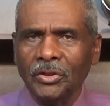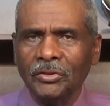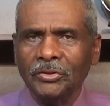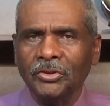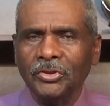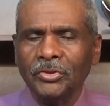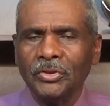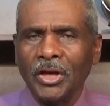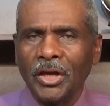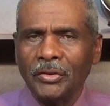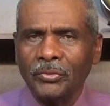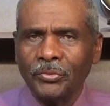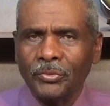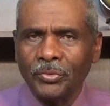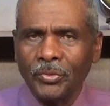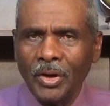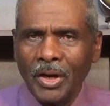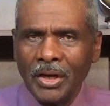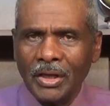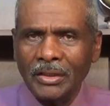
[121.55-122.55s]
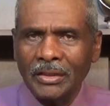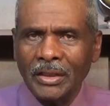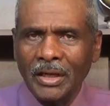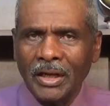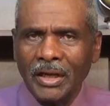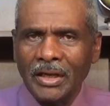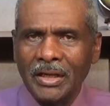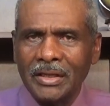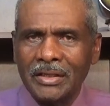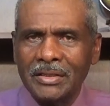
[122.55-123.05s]
do not
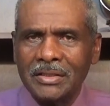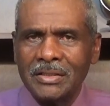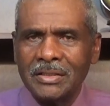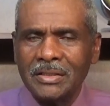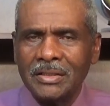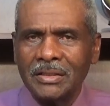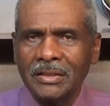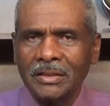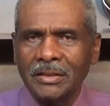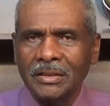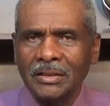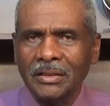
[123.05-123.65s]
recognize